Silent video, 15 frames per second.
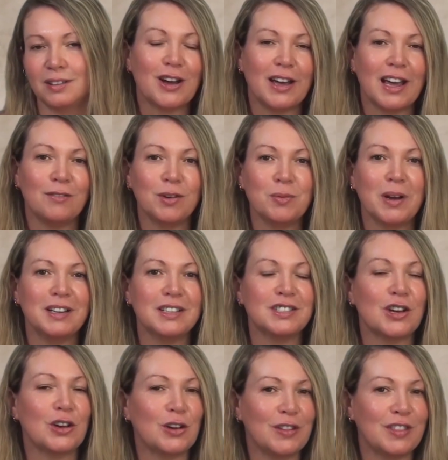Now, everyone
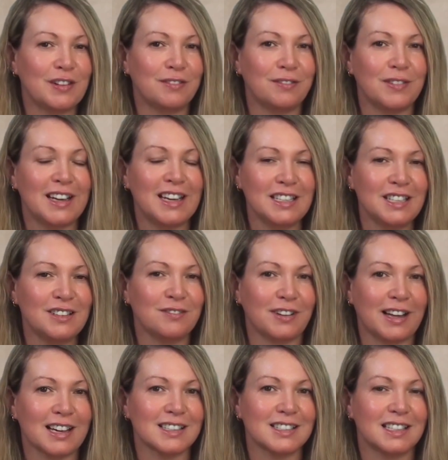has heard that eating
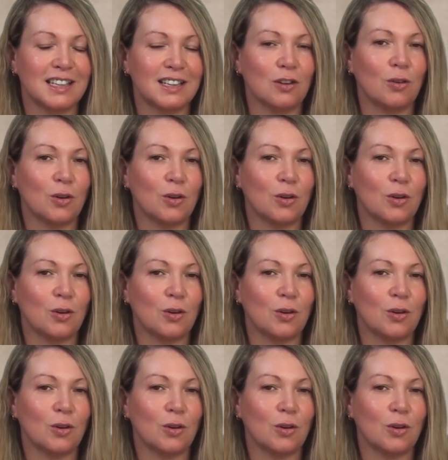flaxseed